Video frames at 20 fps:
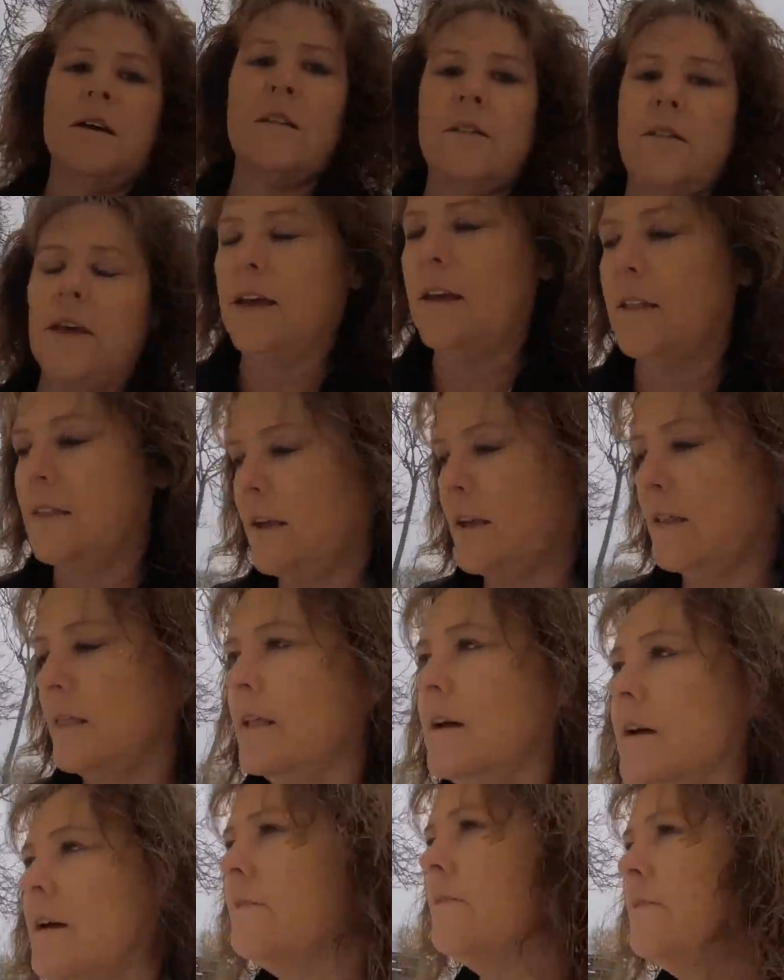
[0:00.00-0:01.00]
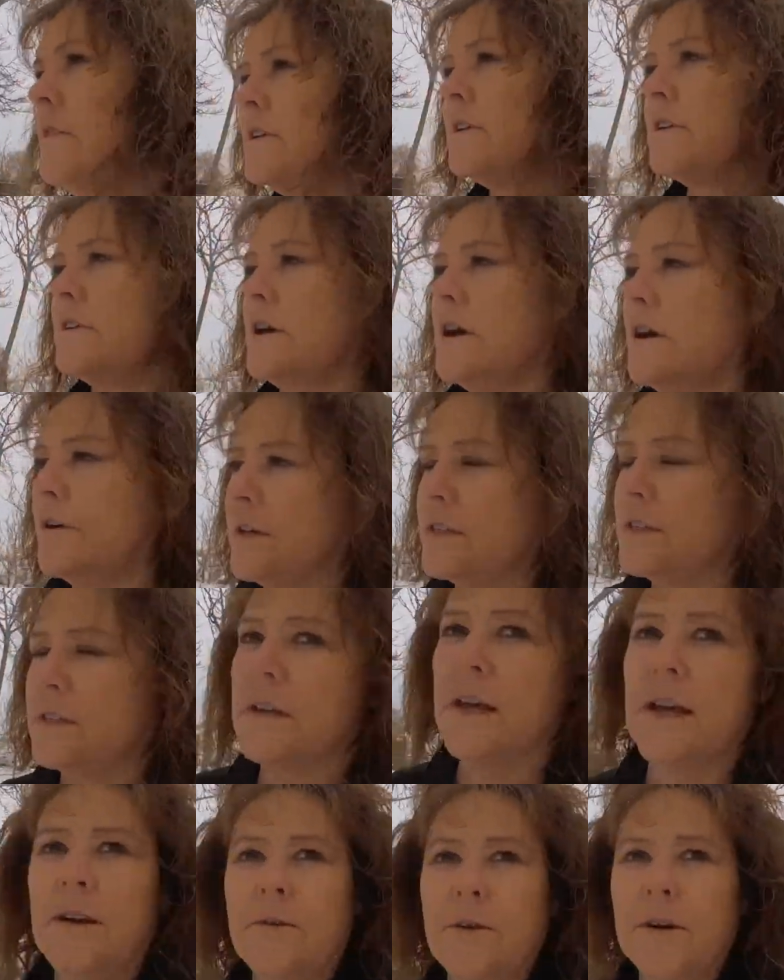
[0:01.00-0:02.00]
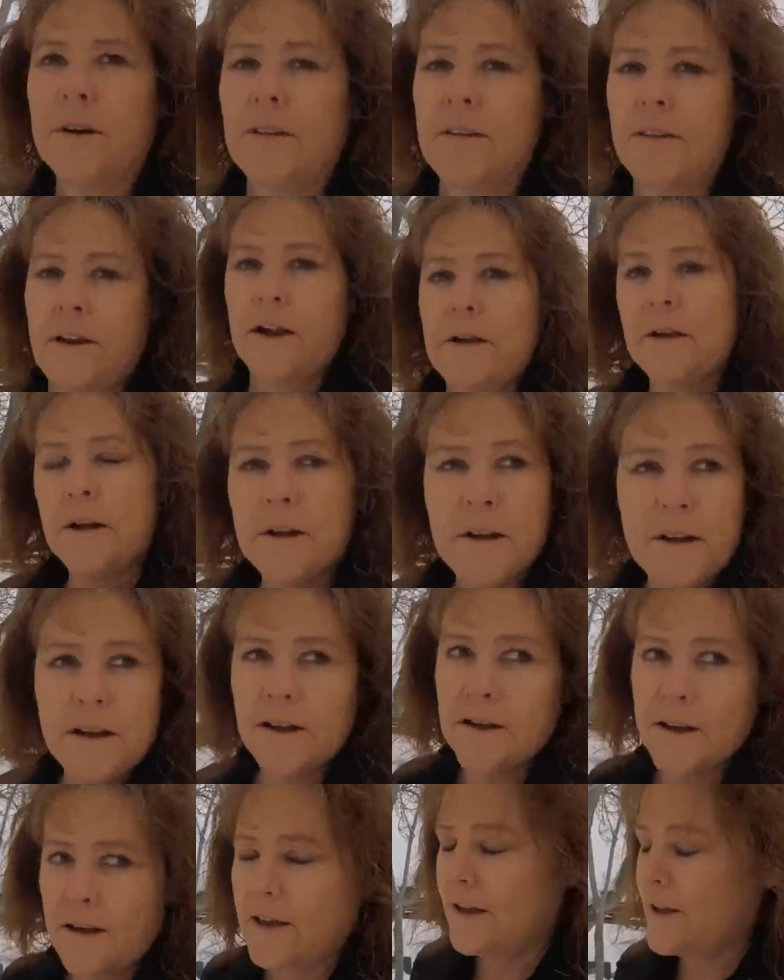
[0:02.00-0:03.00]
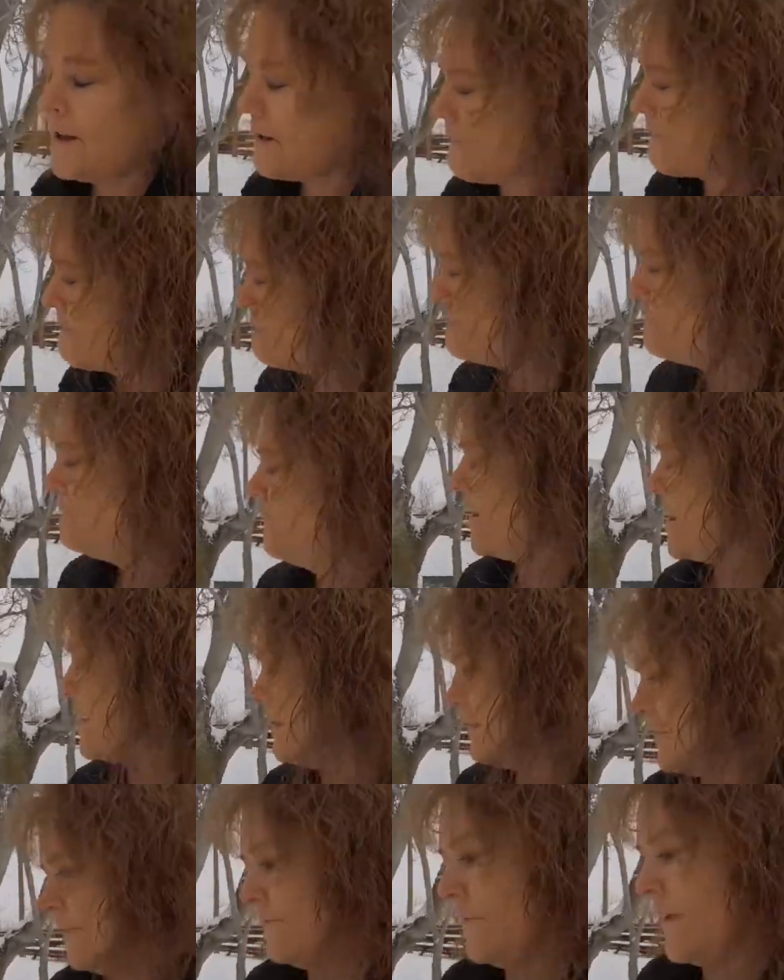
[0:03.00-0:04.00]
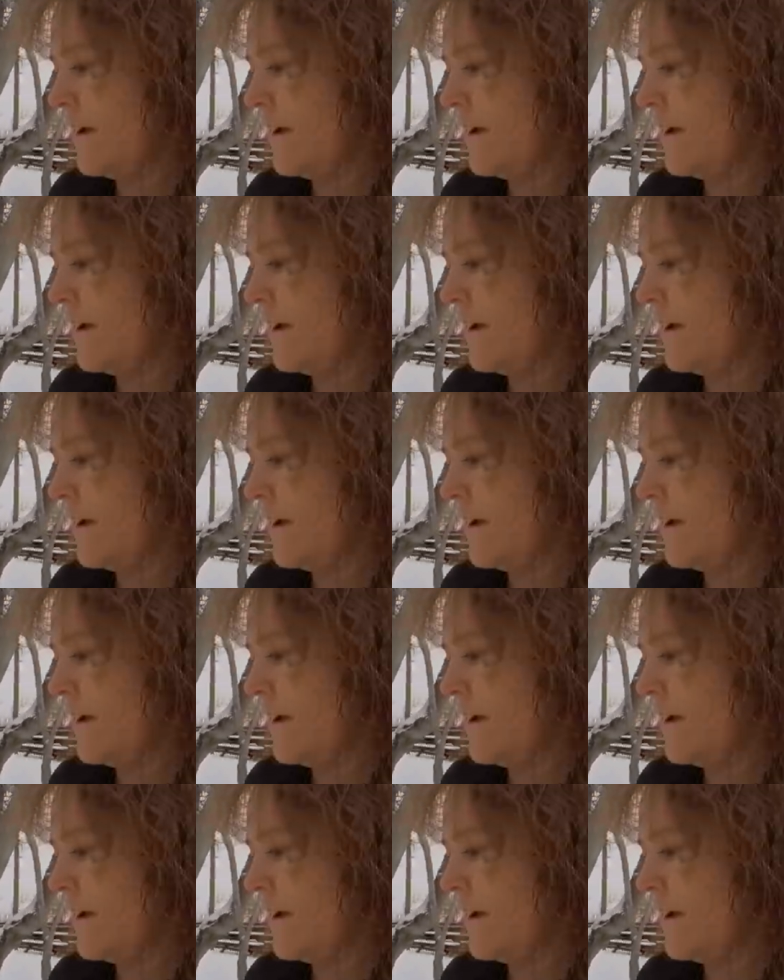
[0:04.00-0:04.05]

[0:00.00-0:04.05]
they they love the snow. It's like one of their favorite